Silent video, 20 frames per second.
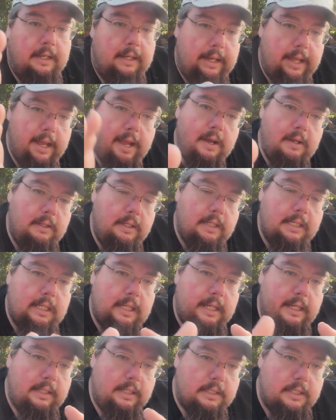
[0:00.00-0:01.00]
Now it looks
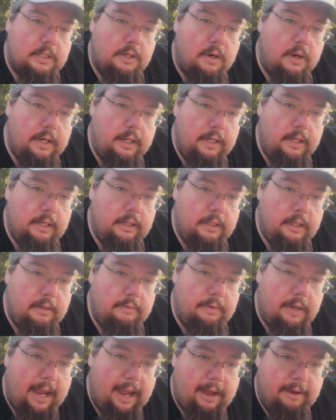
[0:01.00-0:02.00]
like the starting
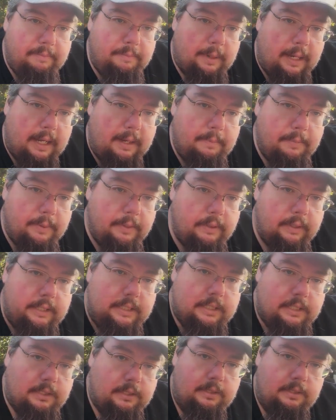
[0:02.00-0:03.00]
of a half pipe.
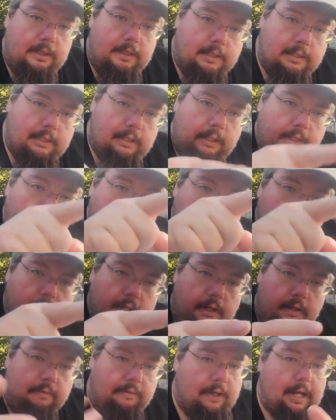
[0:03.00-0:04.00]
It's
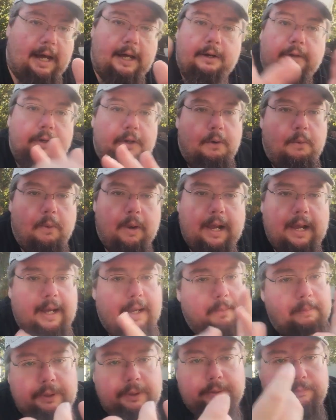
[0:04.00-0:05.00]
curved. I don't know
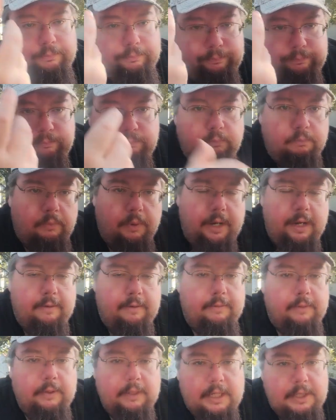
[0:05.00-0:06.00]
why, but
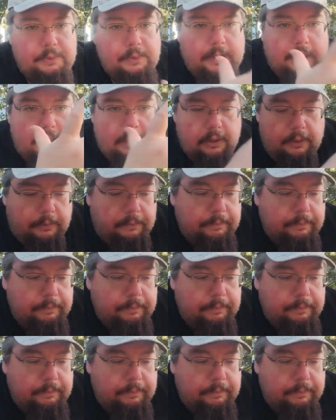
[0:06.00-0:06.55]
whatever. That's what they do.